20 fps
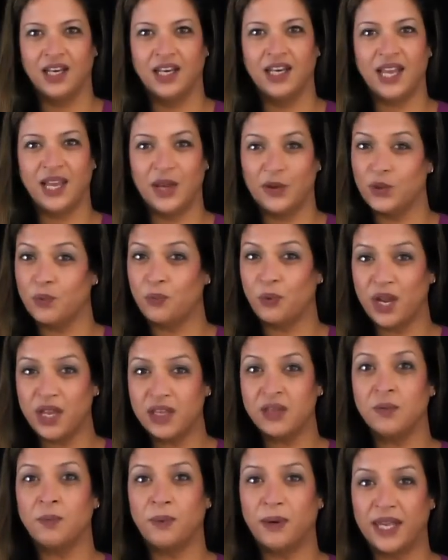Now, the
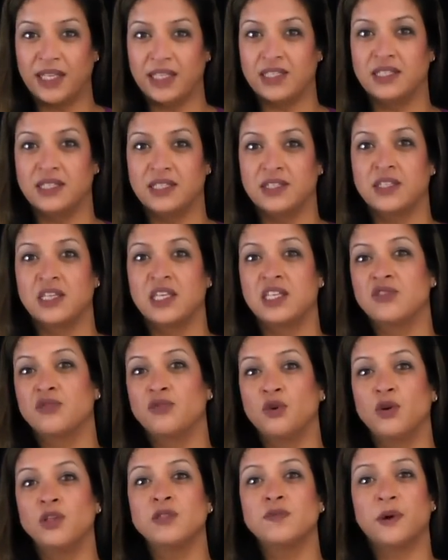brachial plexus is
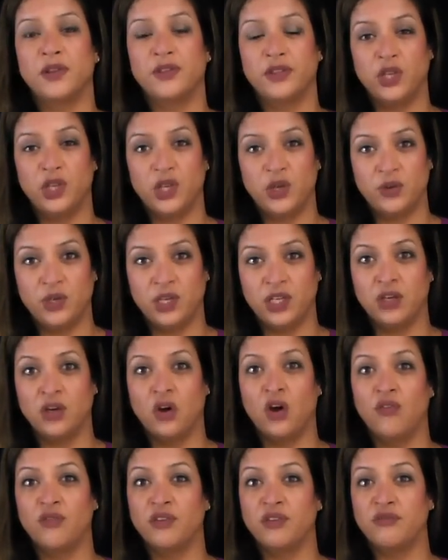formed by the union
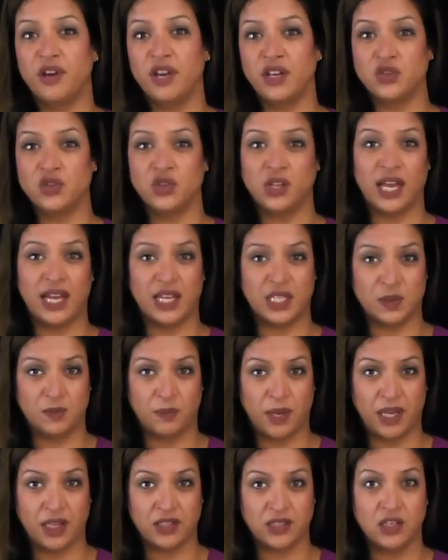of the ventral
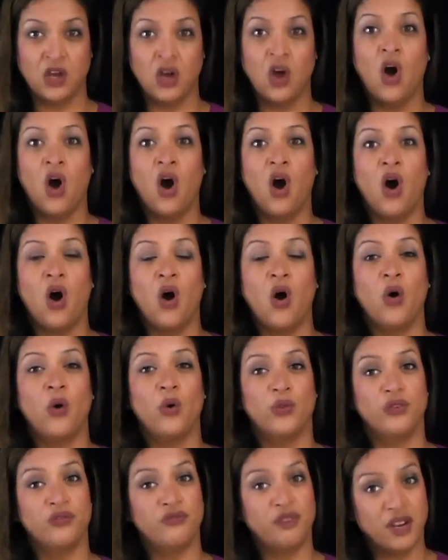aspect
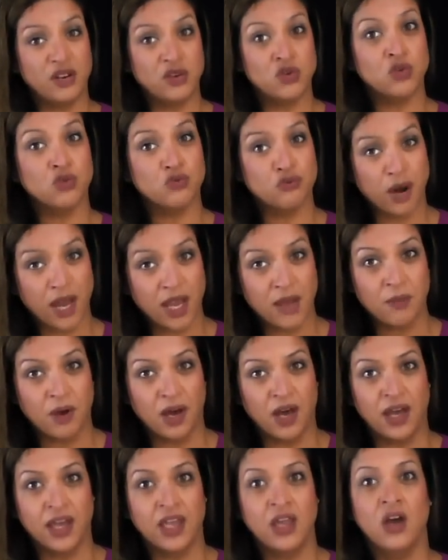or the ventral
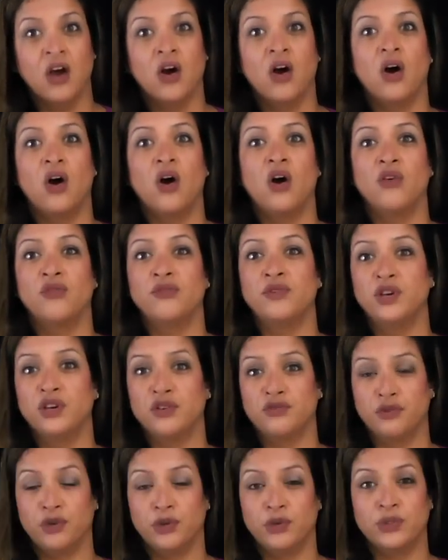rami of
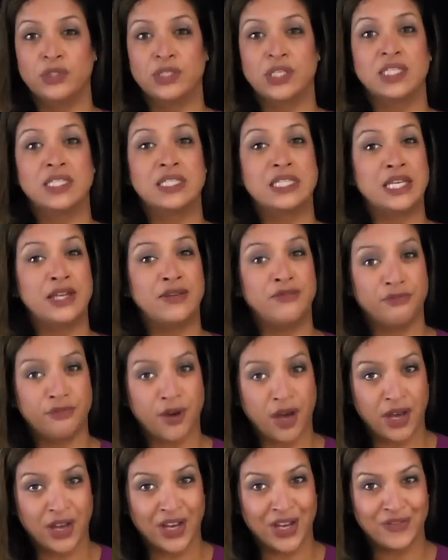nerve roots
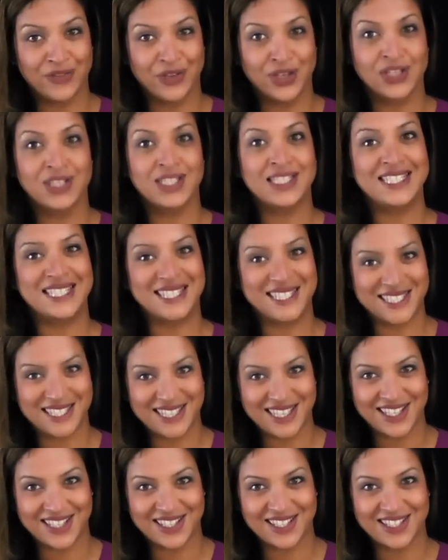C5,
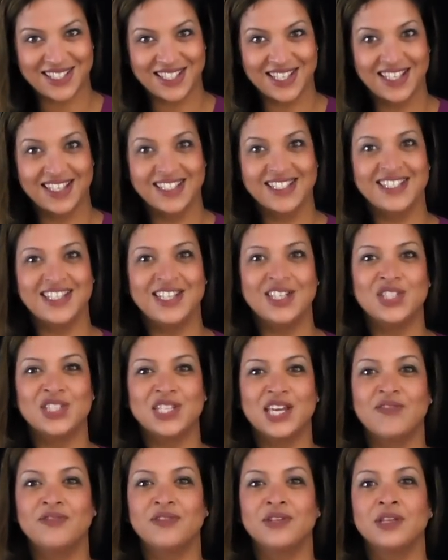C6,
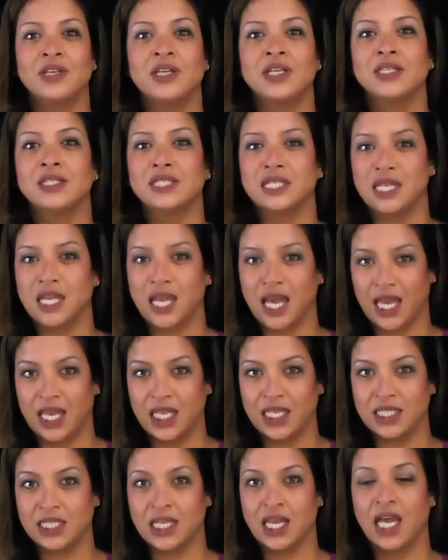C7,
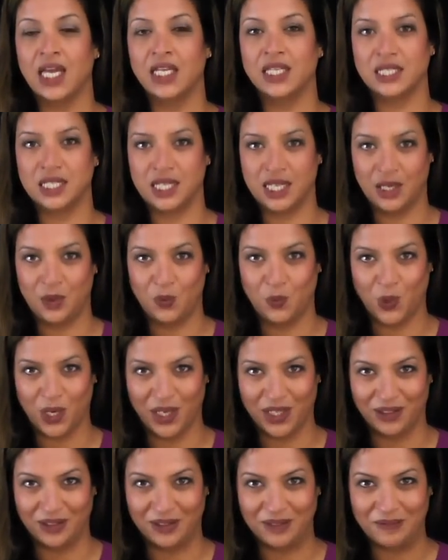C8, and
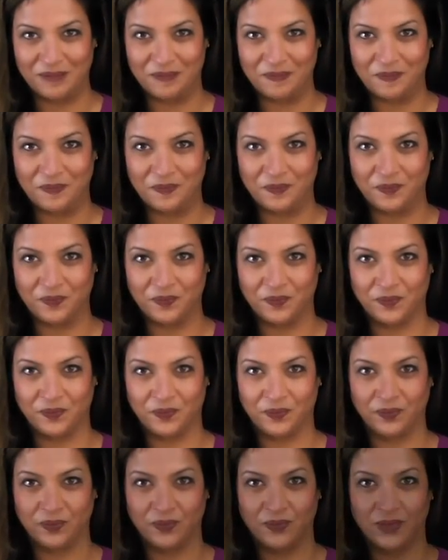T1.
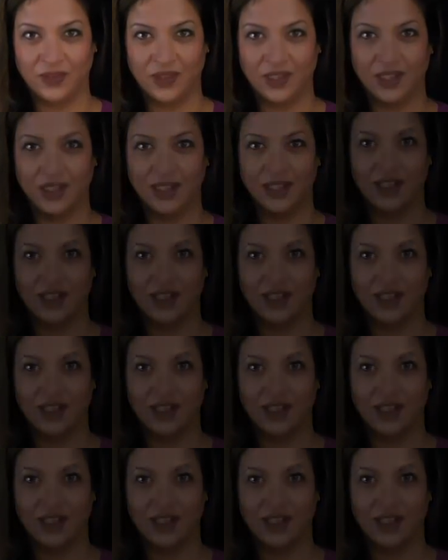There are